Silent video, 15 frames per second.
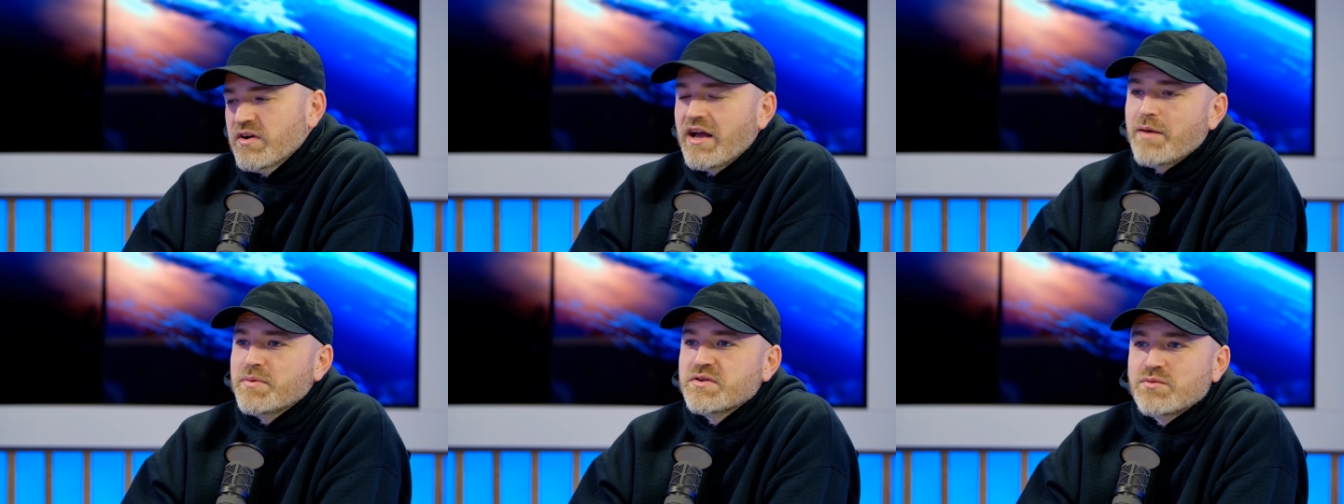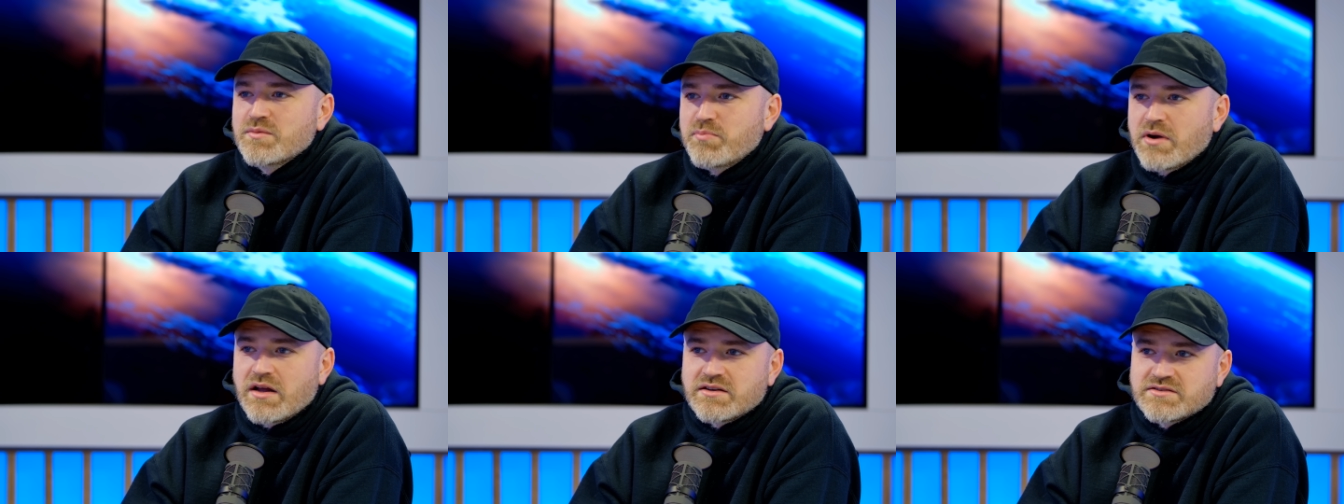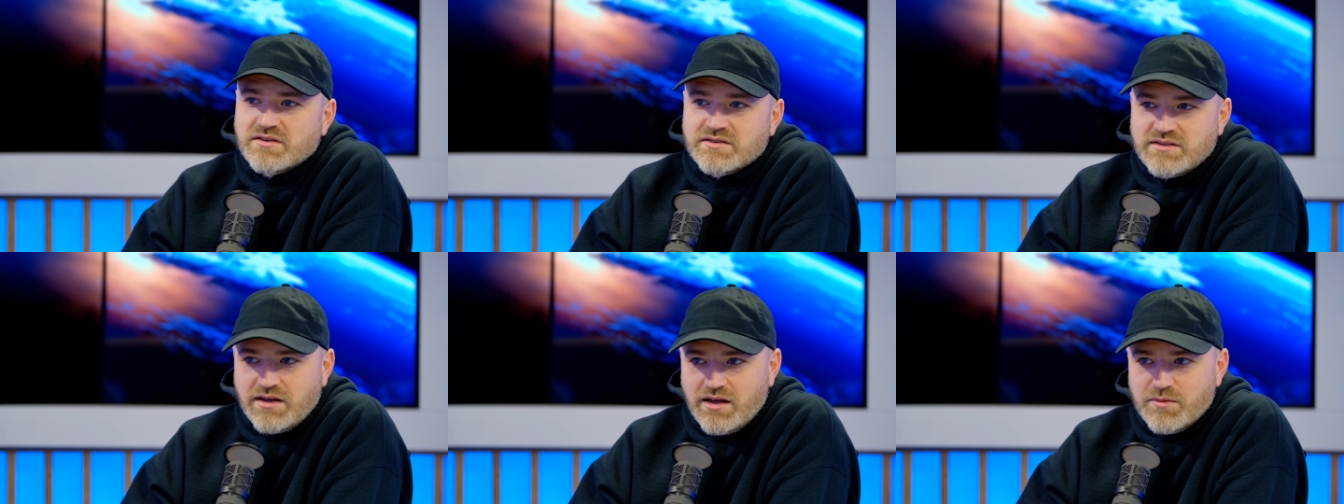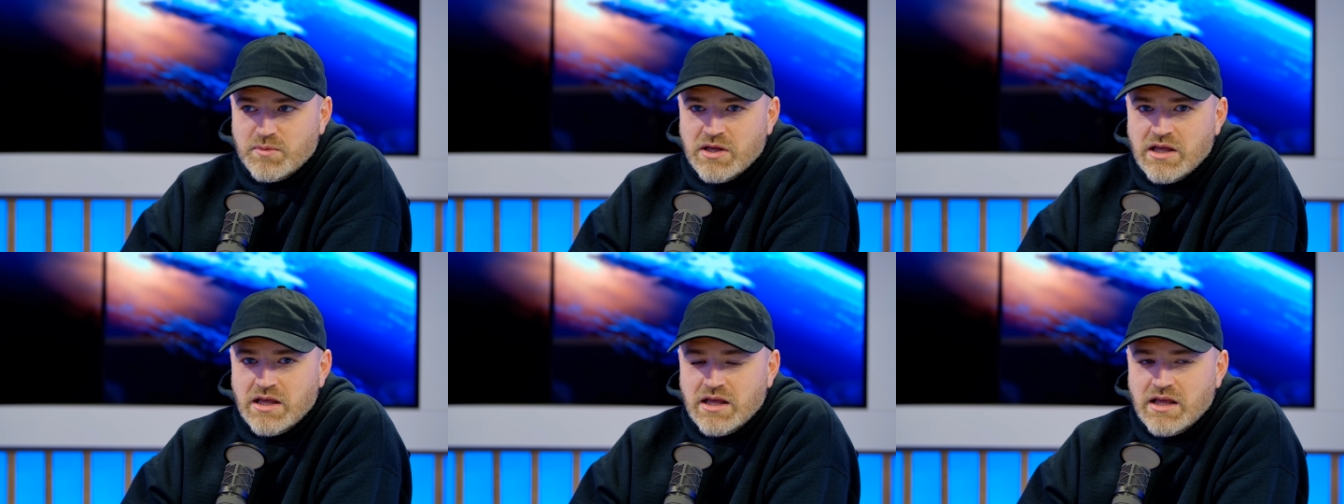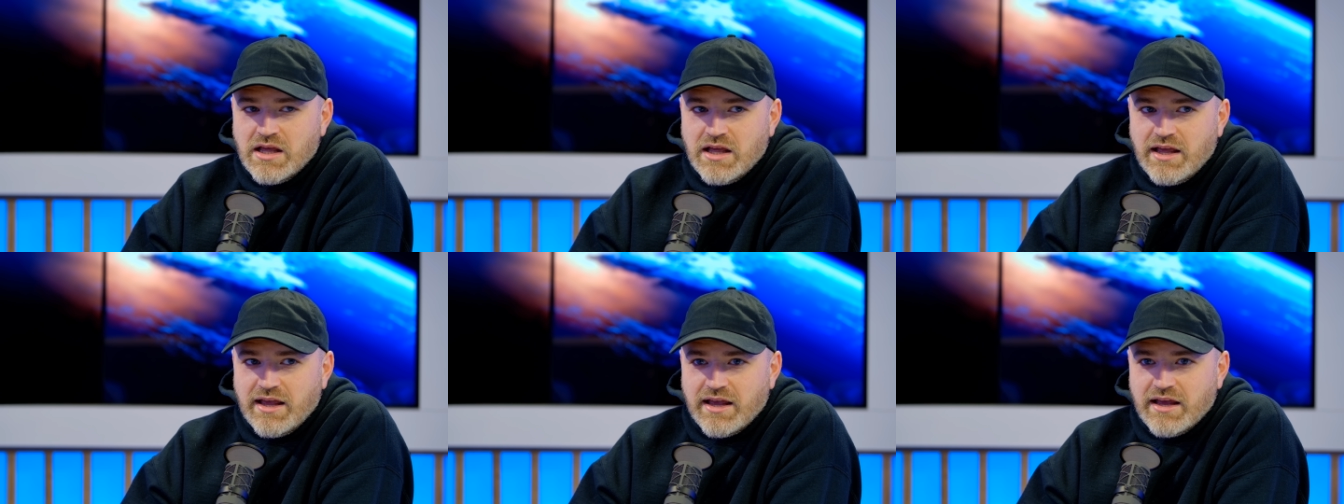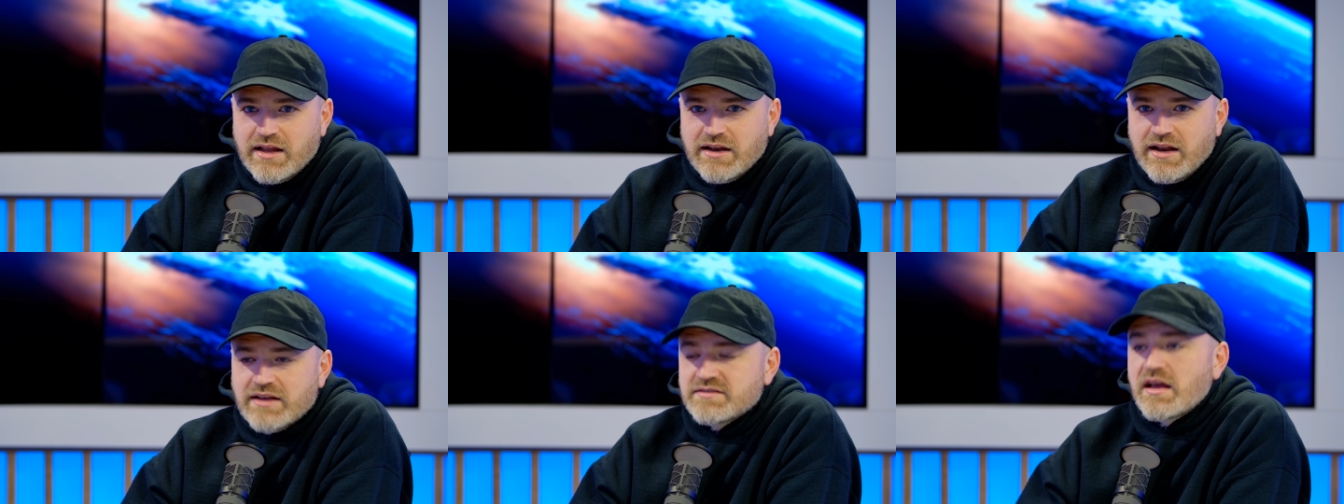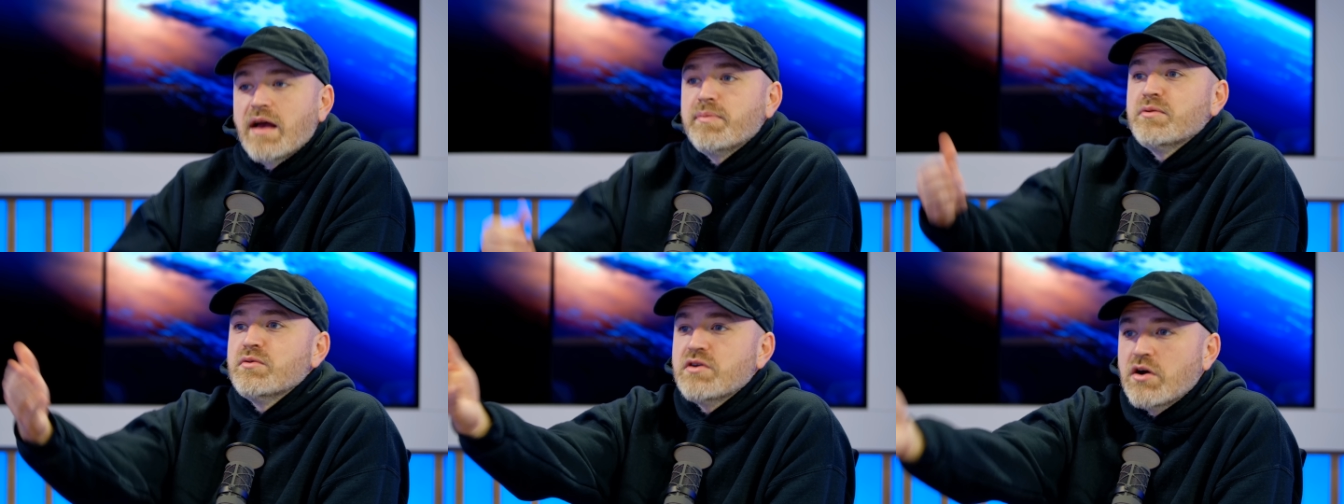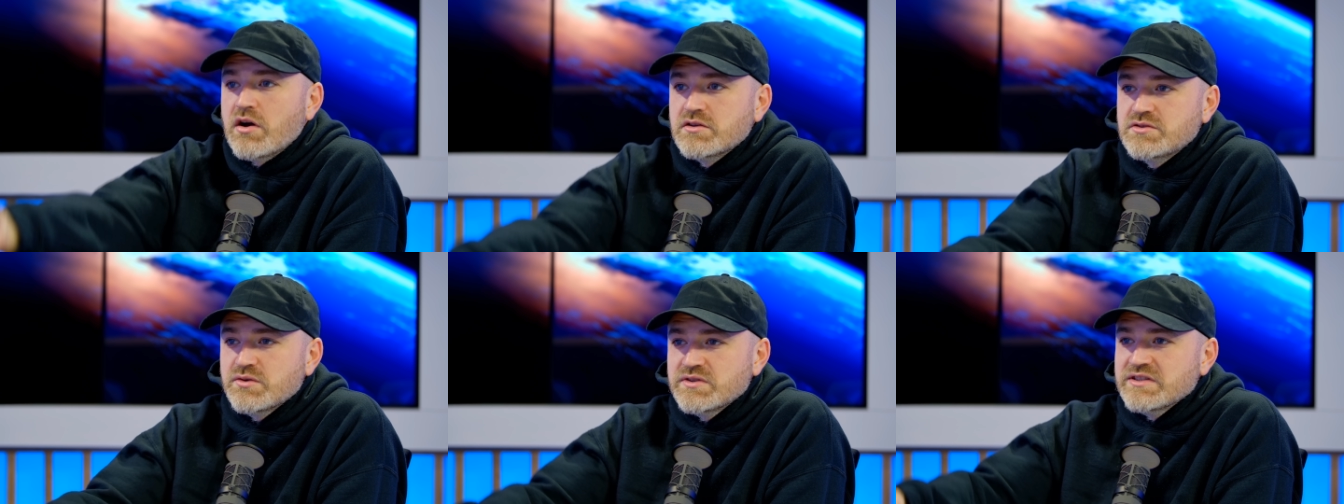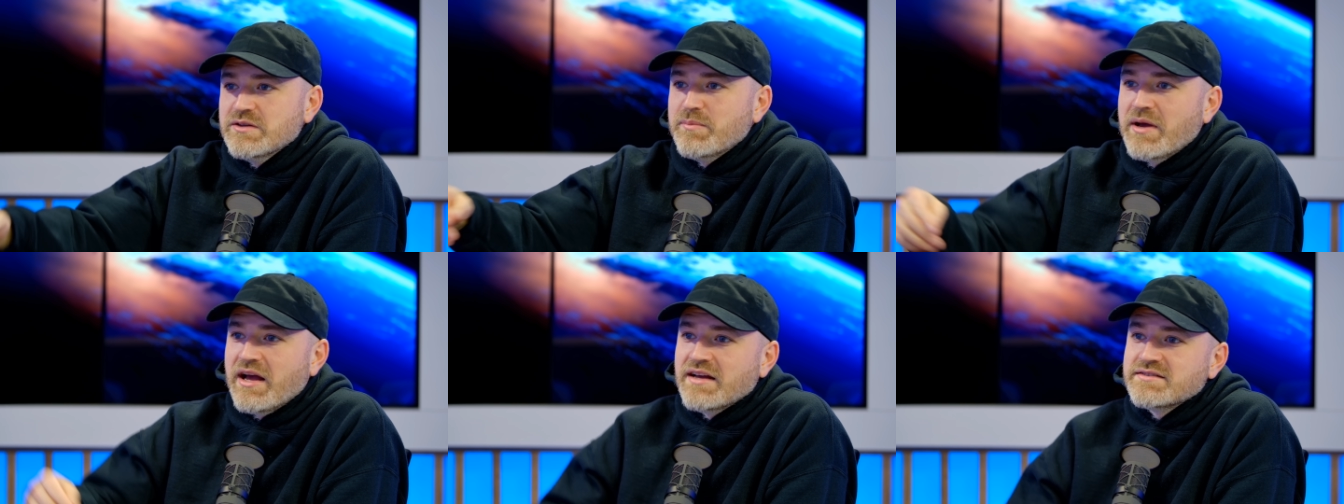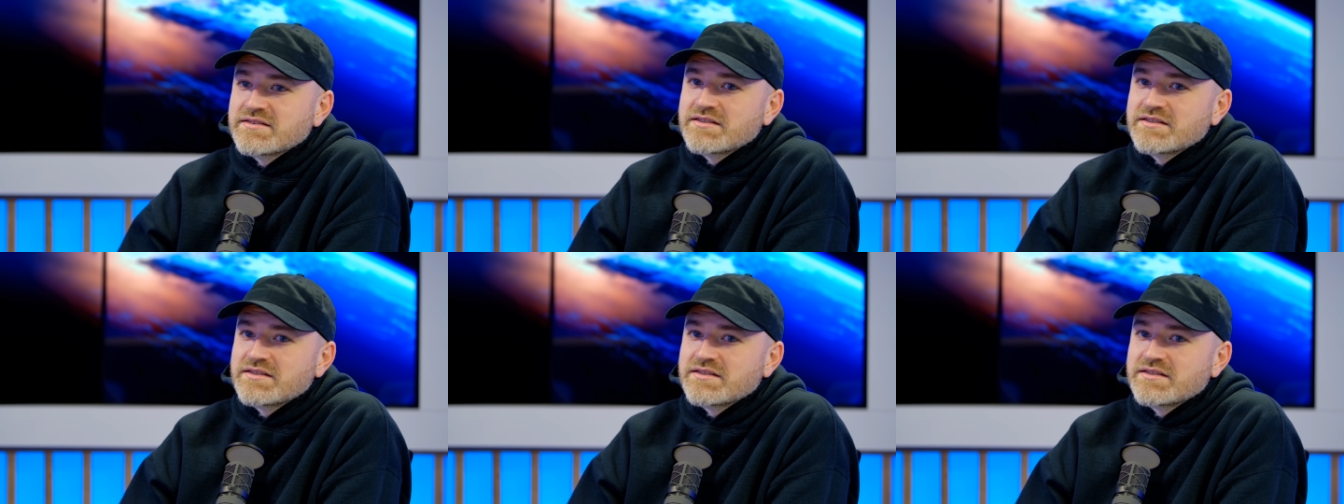happens with products all the time. Mm-hmm. And it has happened with consoles in the past.